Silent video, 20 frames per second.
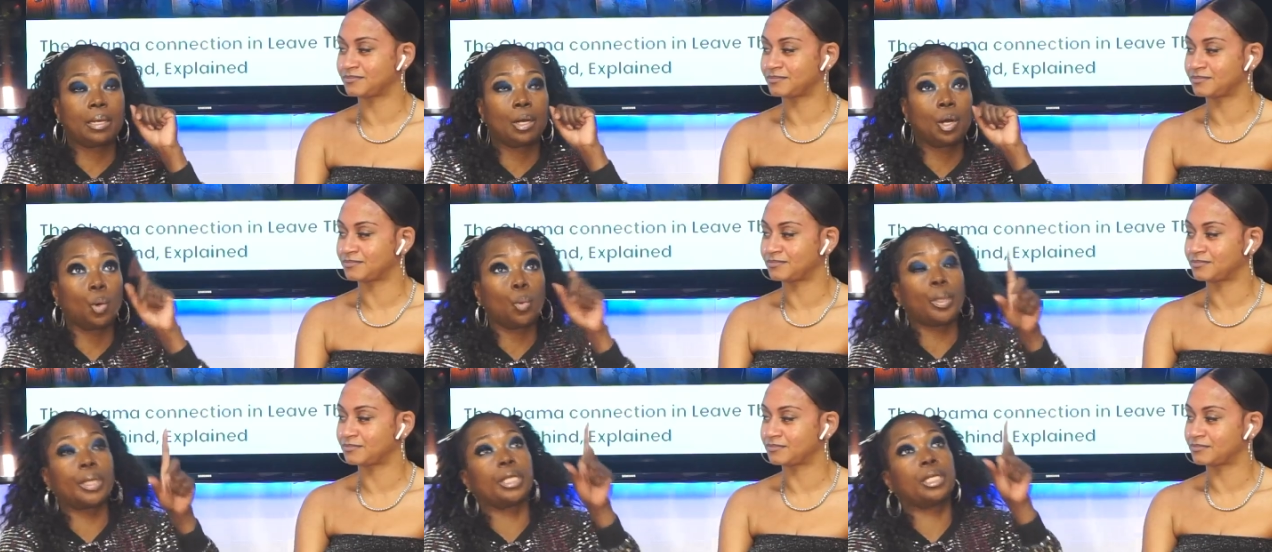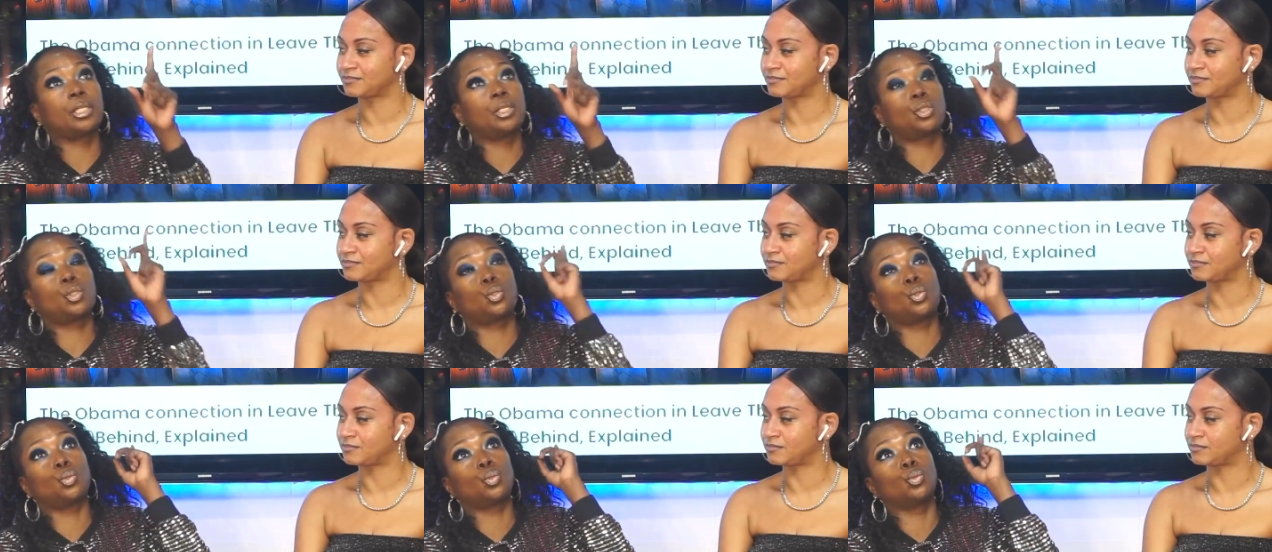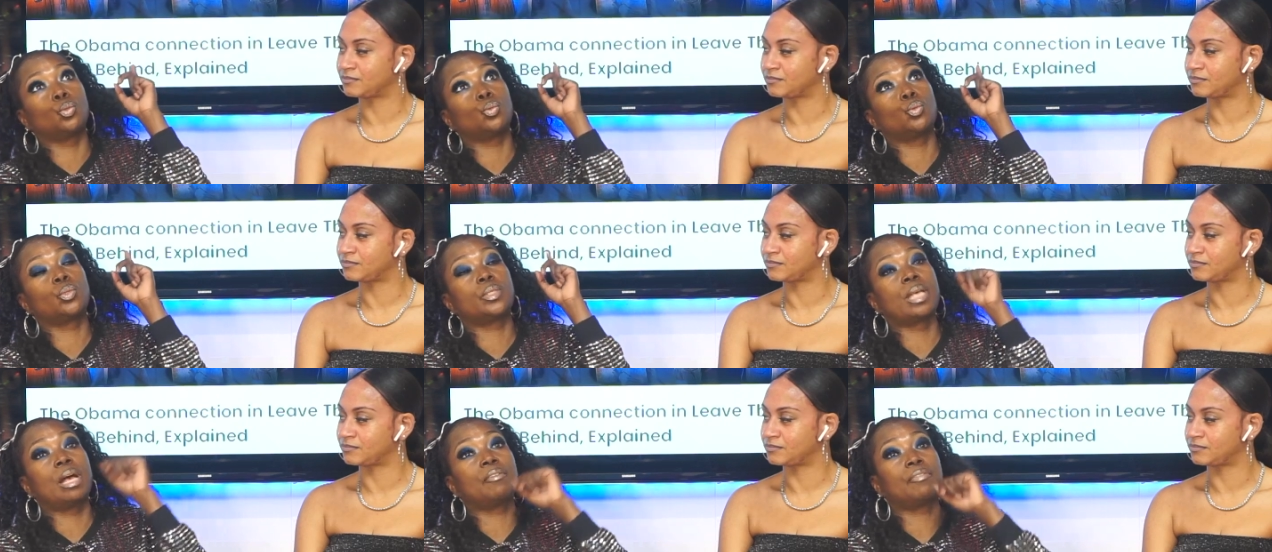Speaker 1: going to
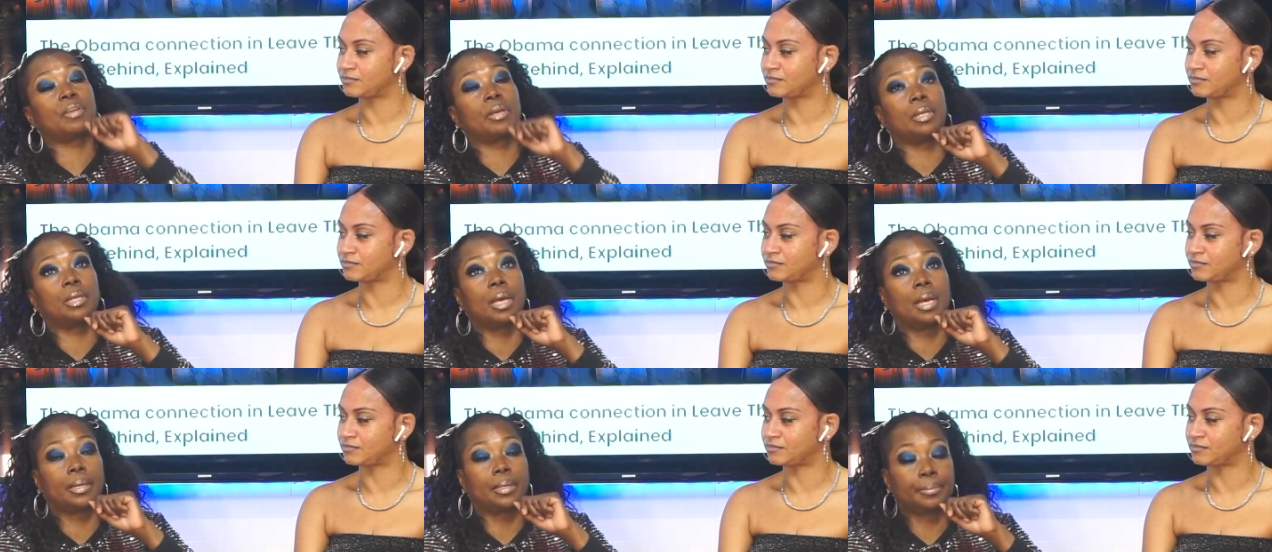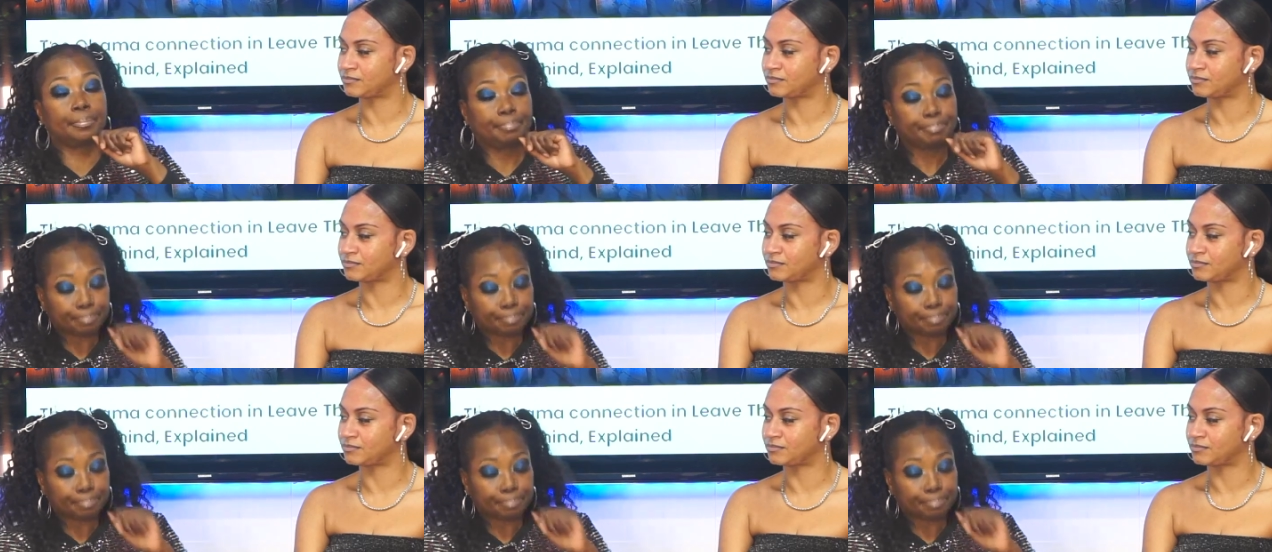South Carolina.